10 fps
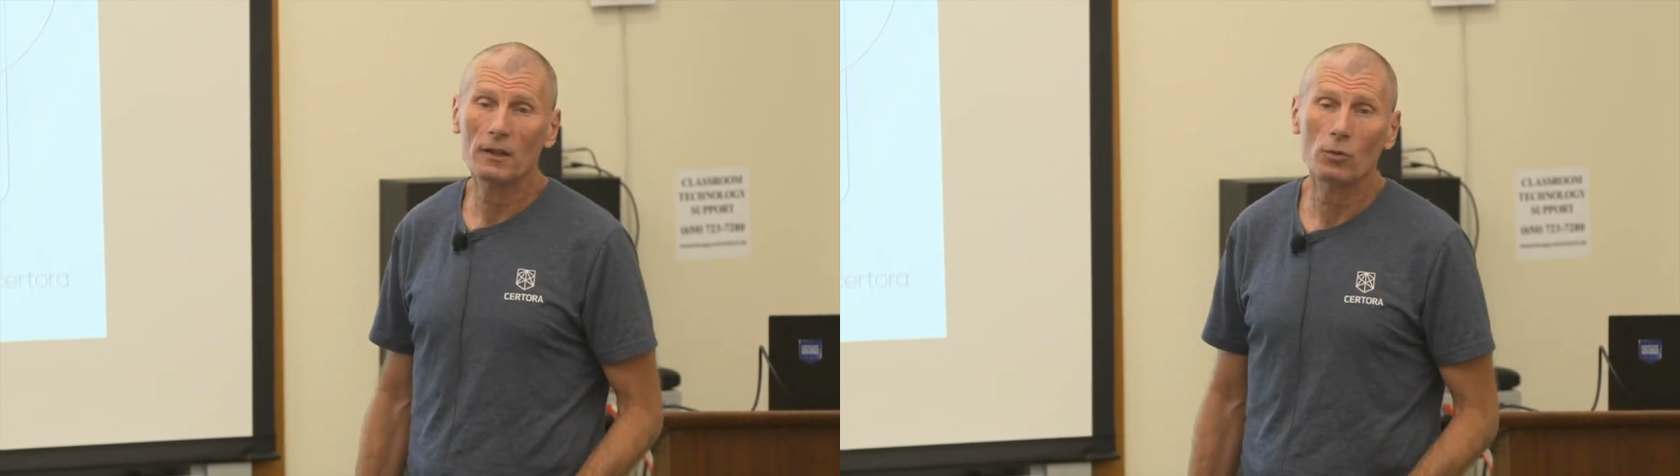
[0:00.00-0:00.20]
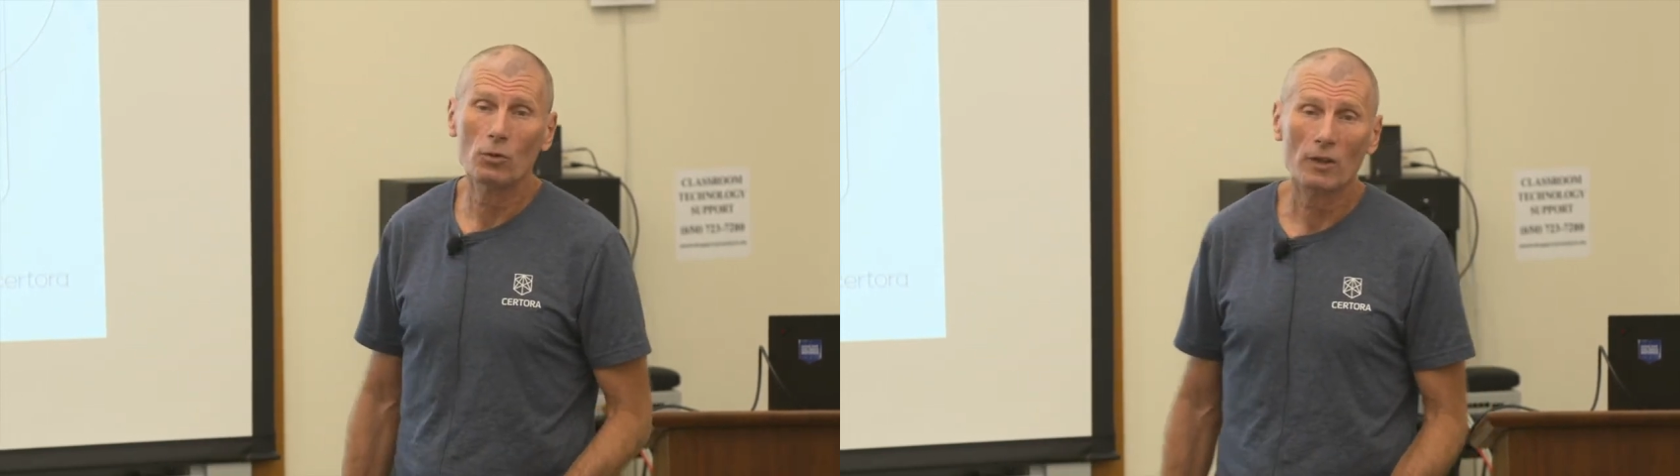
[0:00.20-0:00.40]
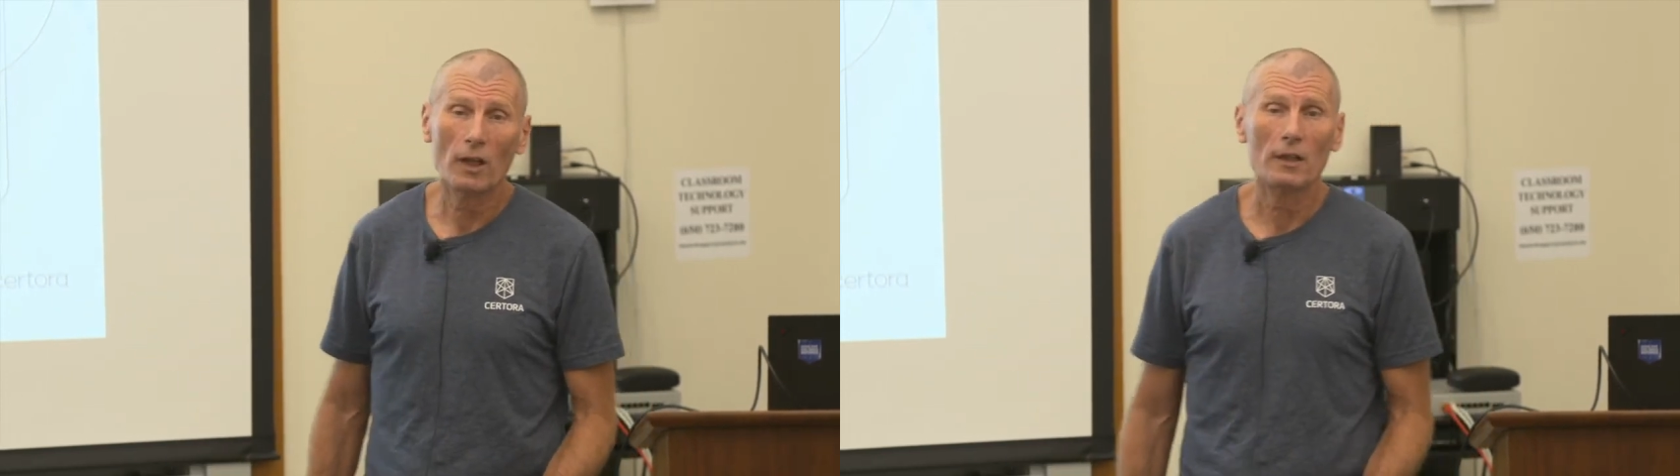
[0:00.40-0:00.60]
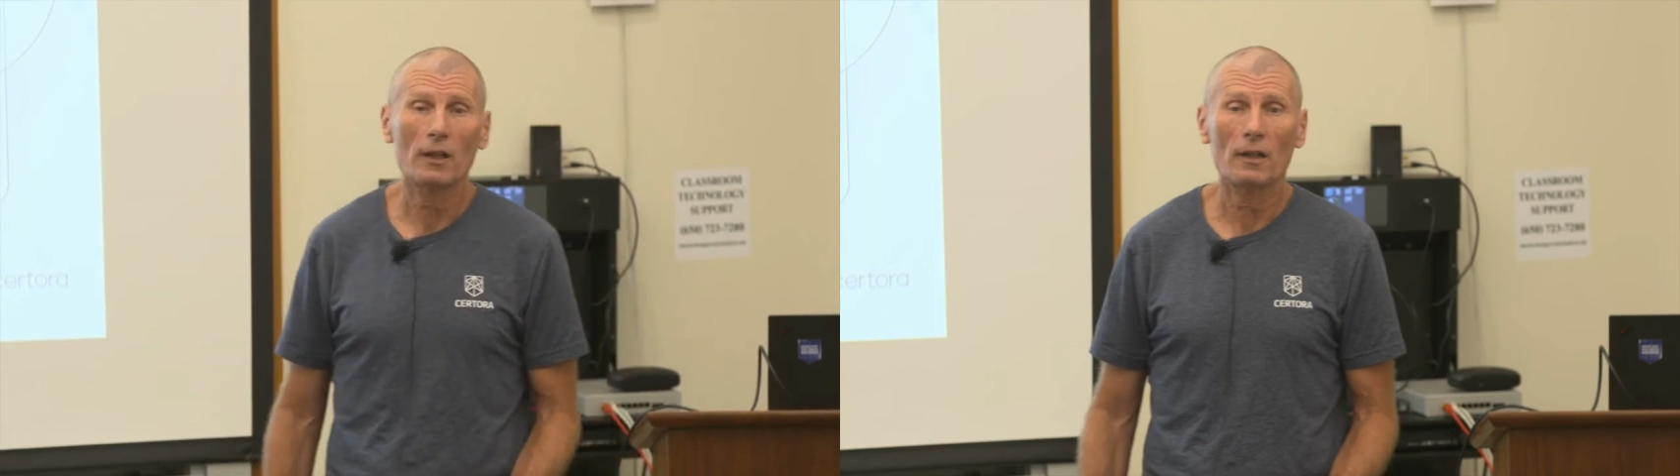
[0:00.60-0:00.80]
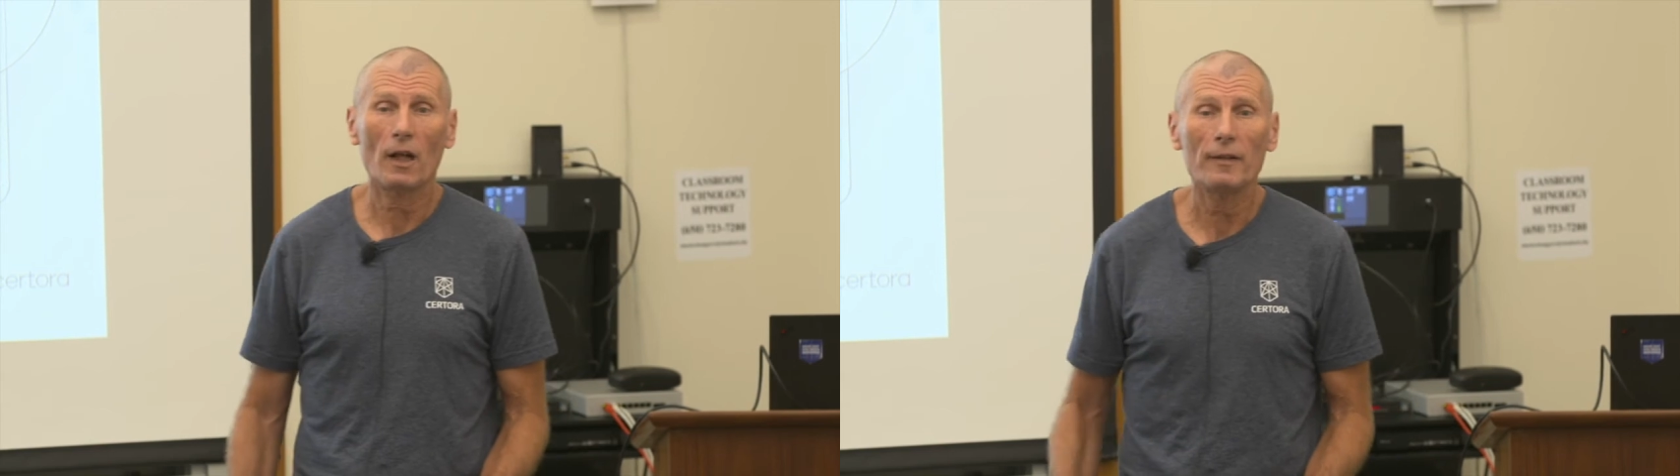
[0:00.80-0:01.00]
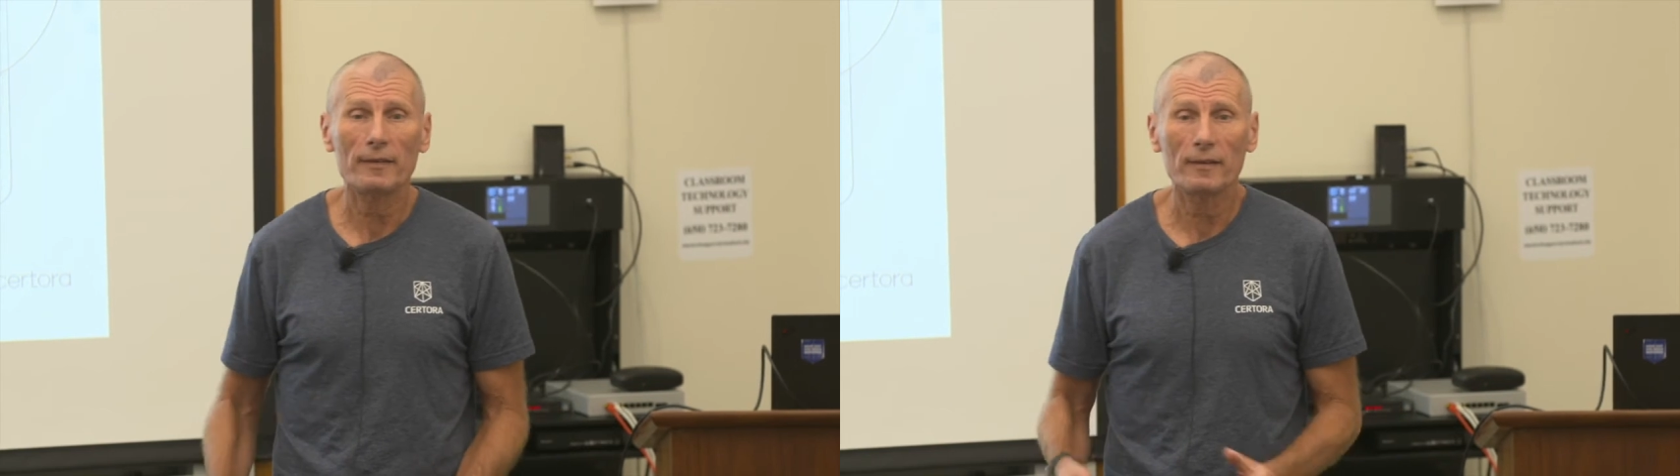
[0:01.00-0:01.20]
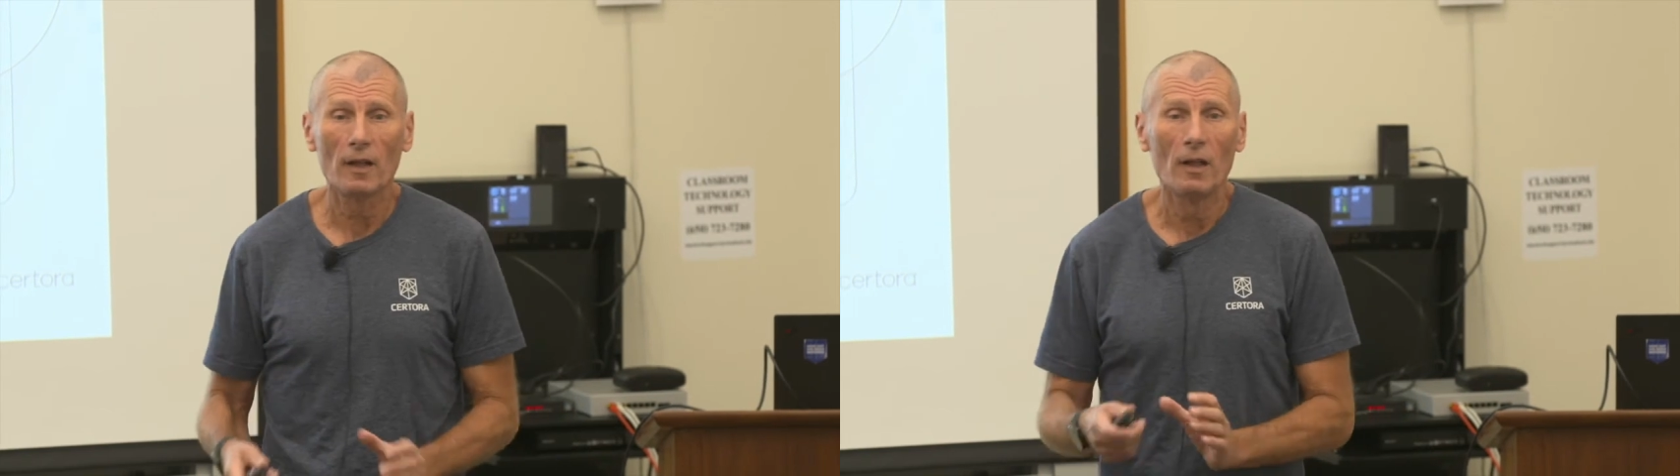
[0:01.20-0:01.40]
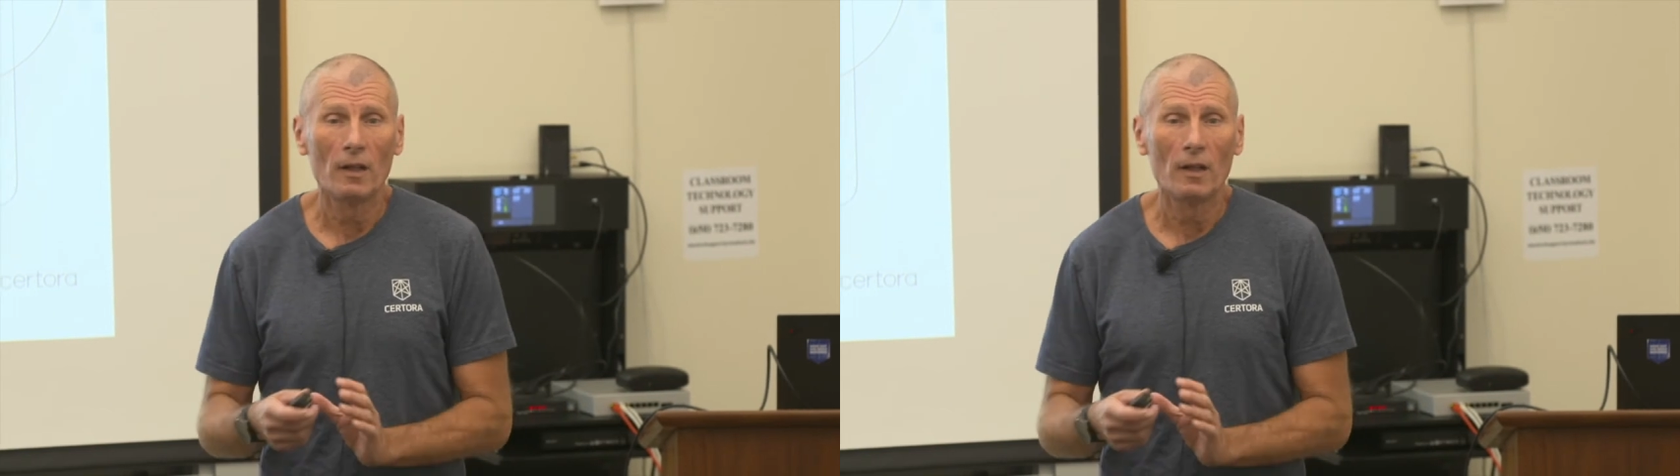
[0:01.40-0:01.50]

that do static analysis.